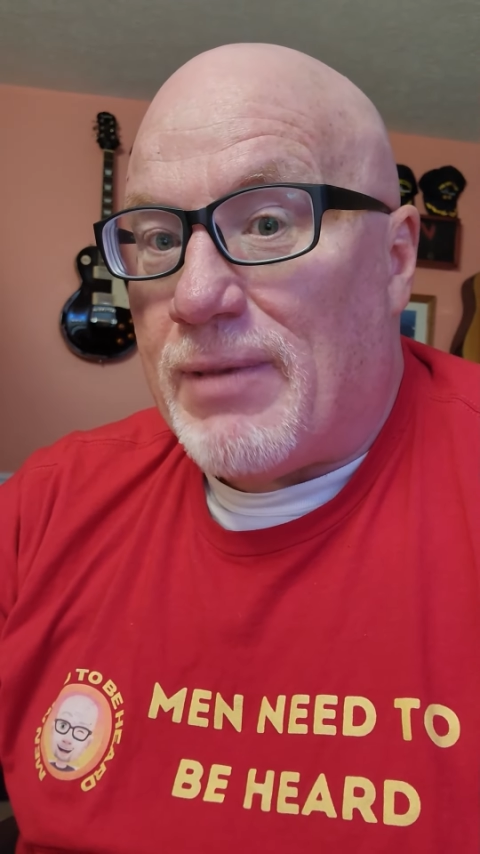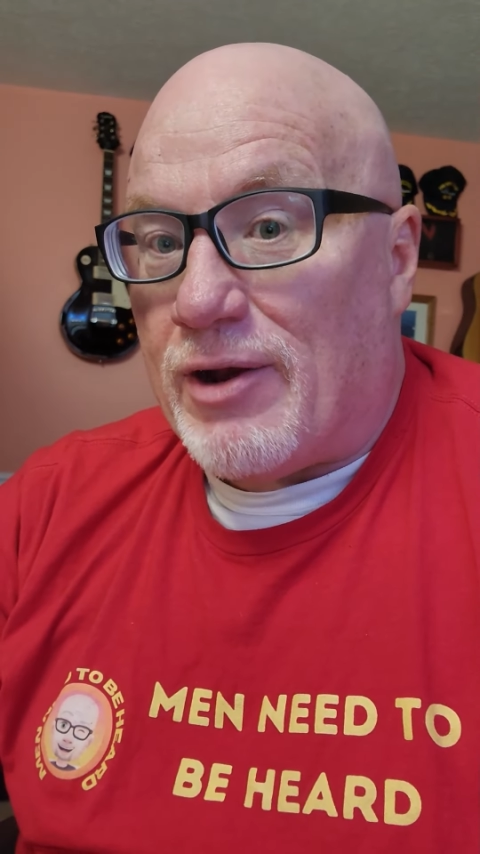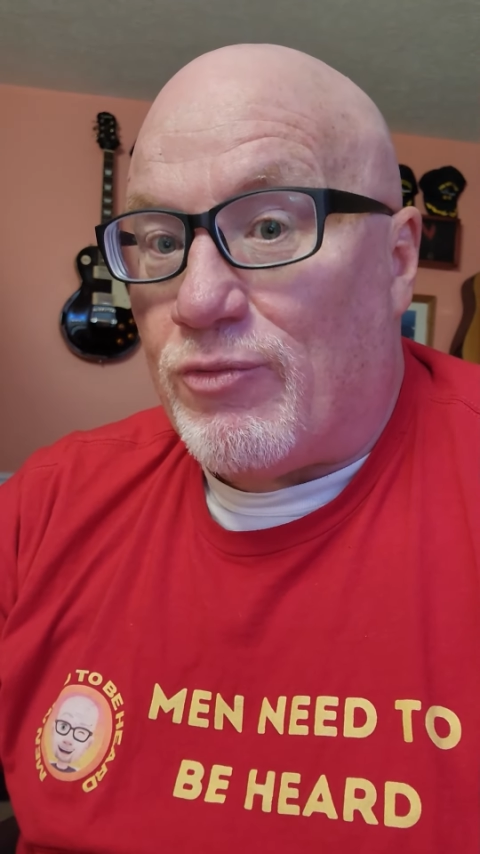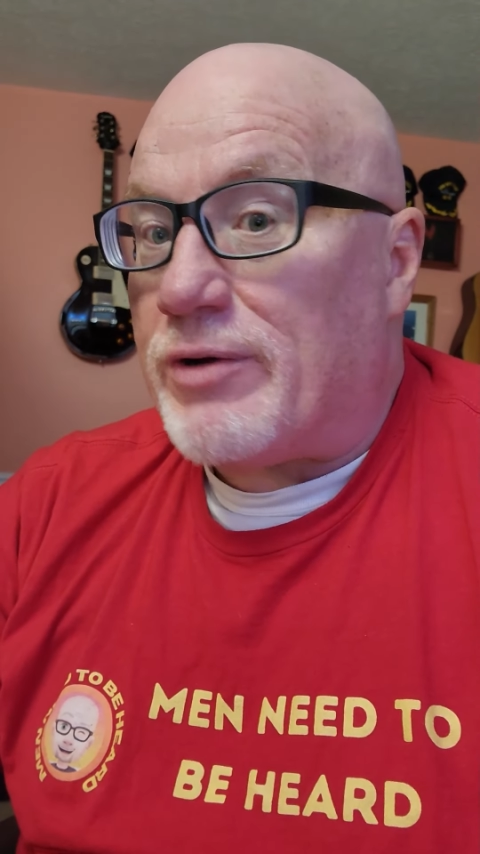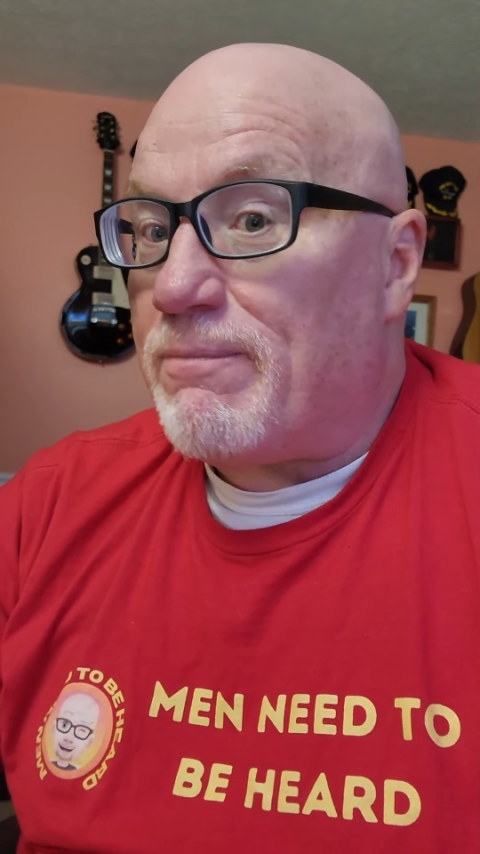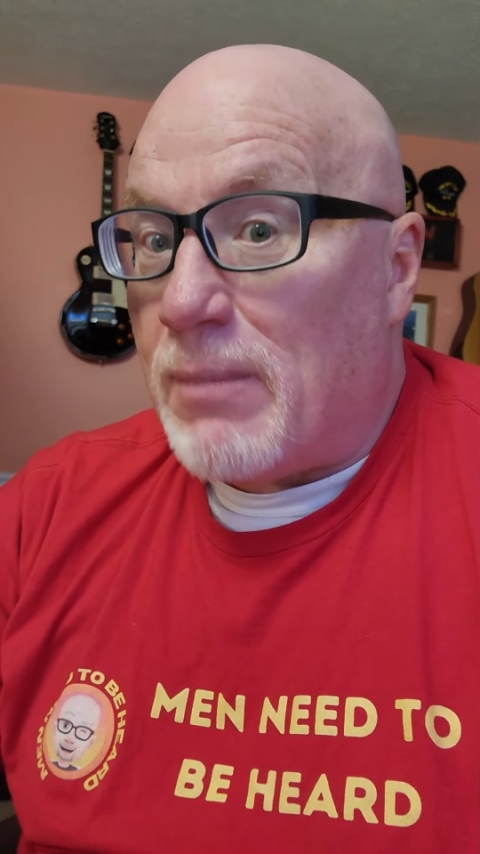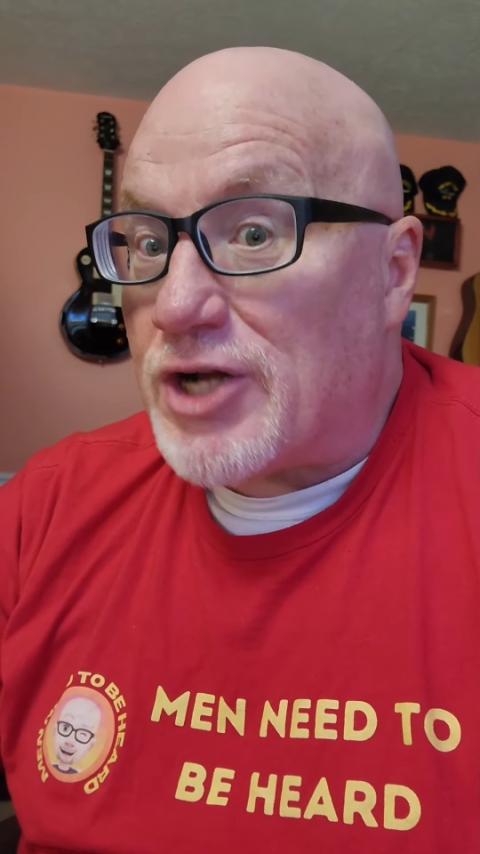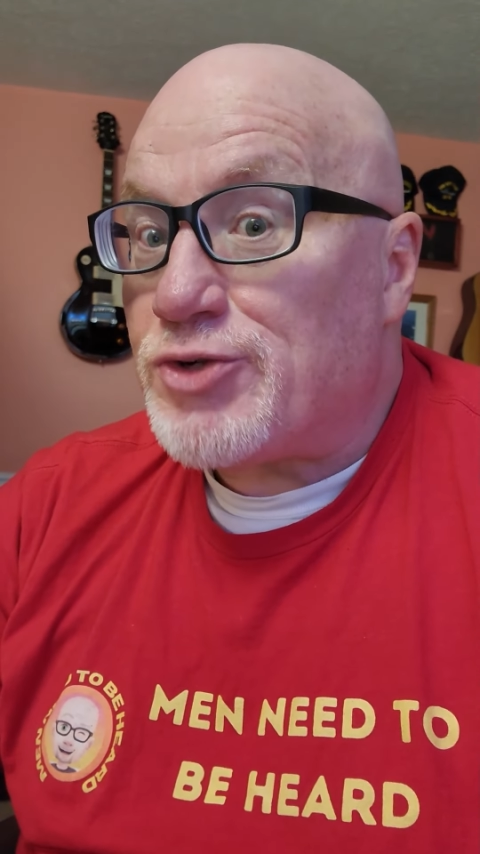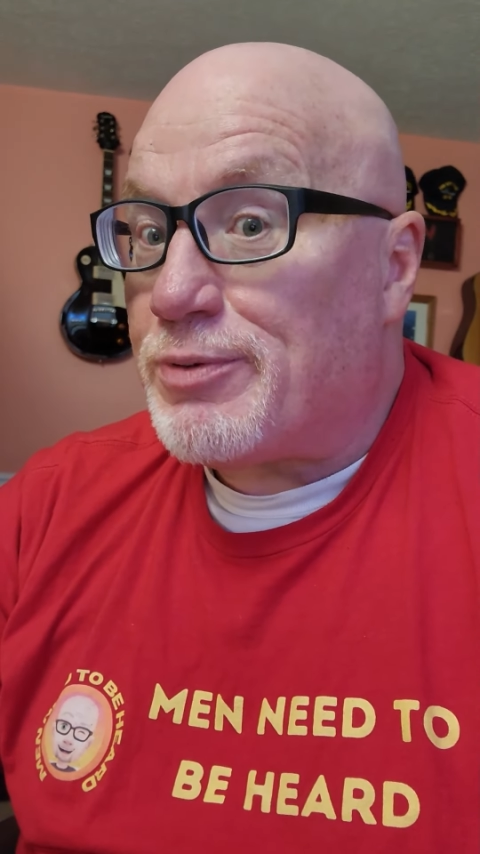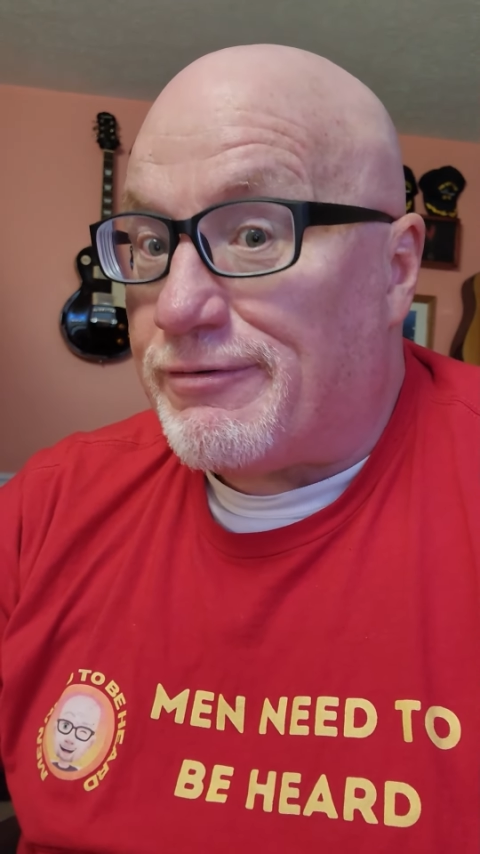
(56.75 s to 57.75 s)
men would
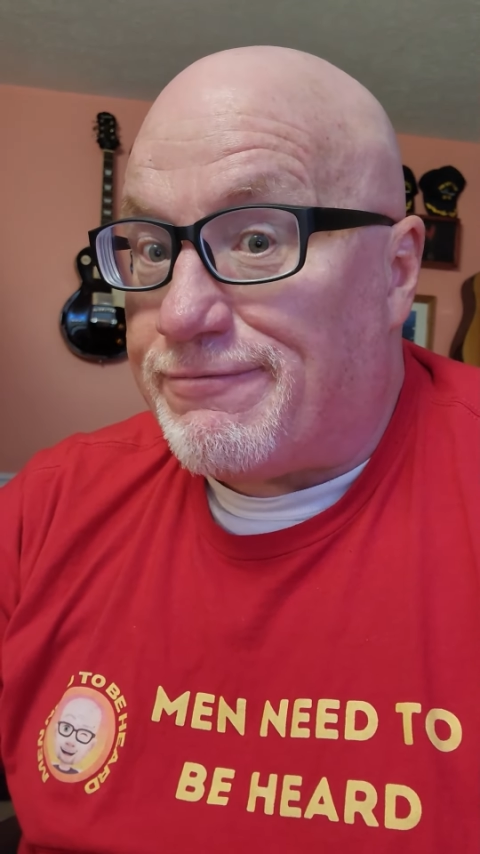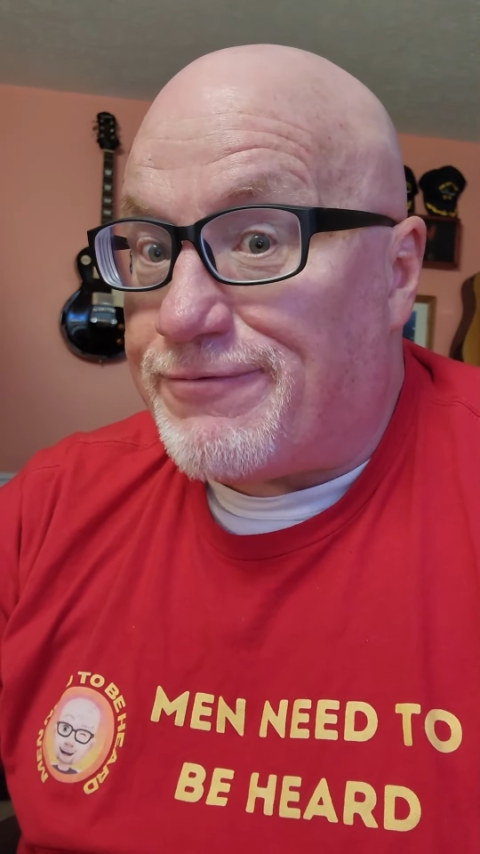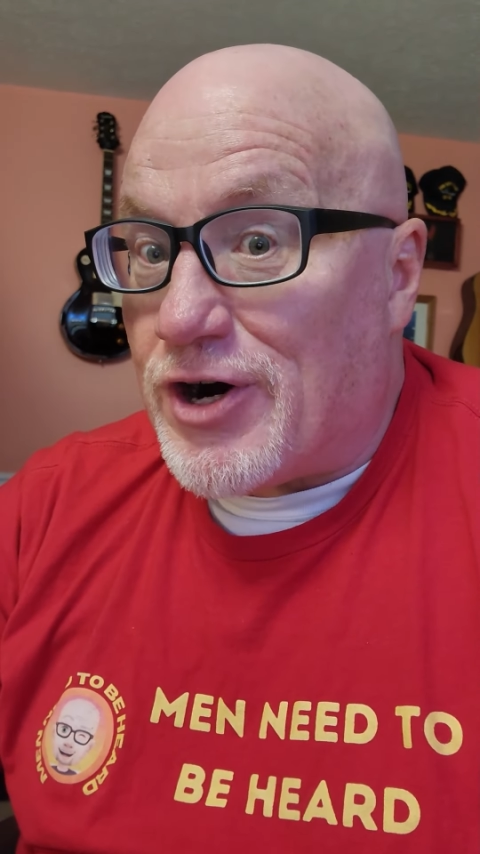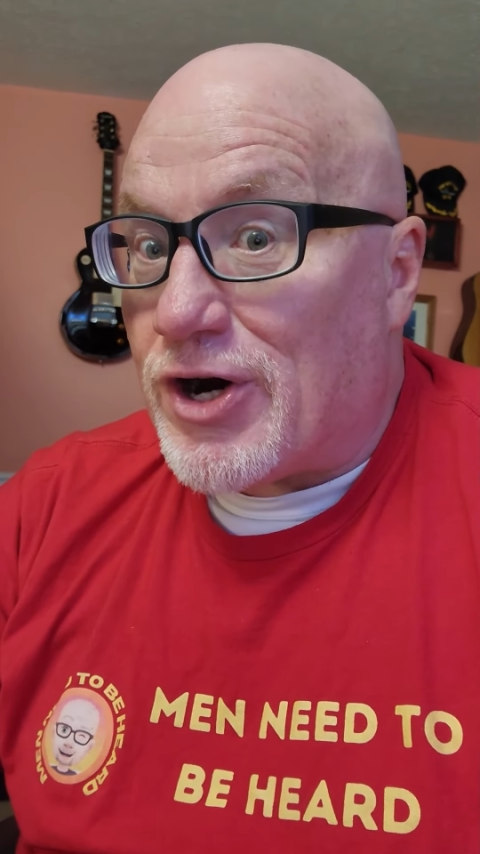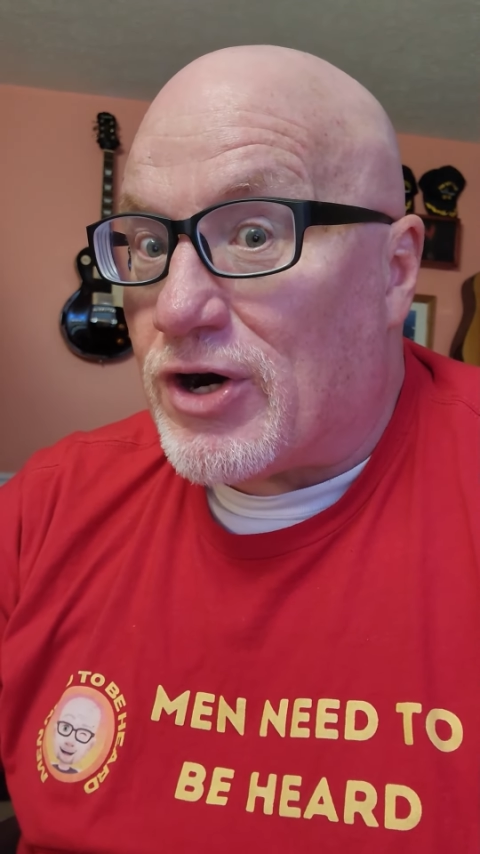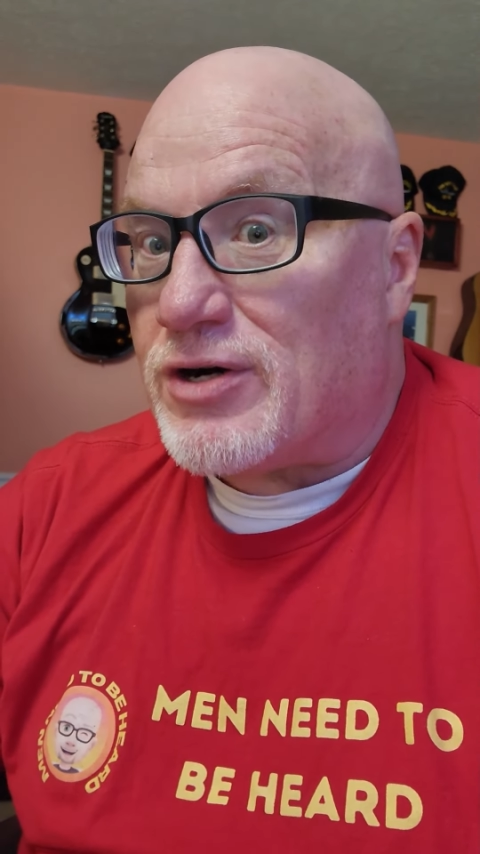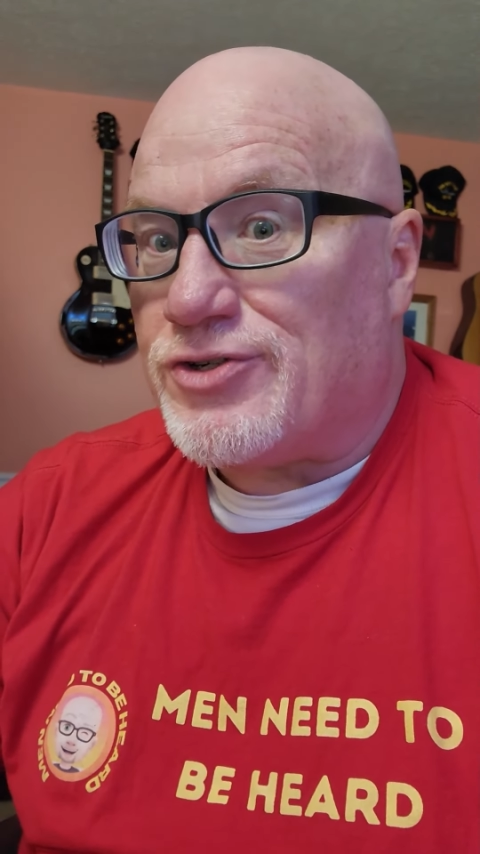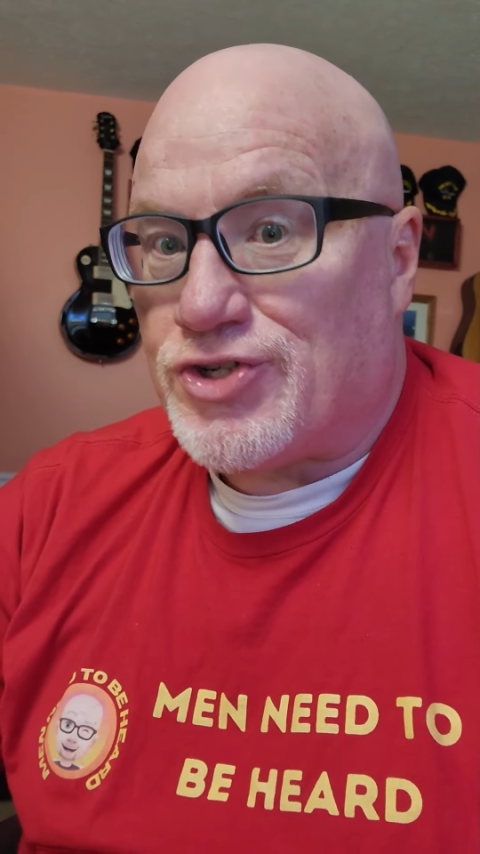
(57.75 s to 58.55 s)
much prefer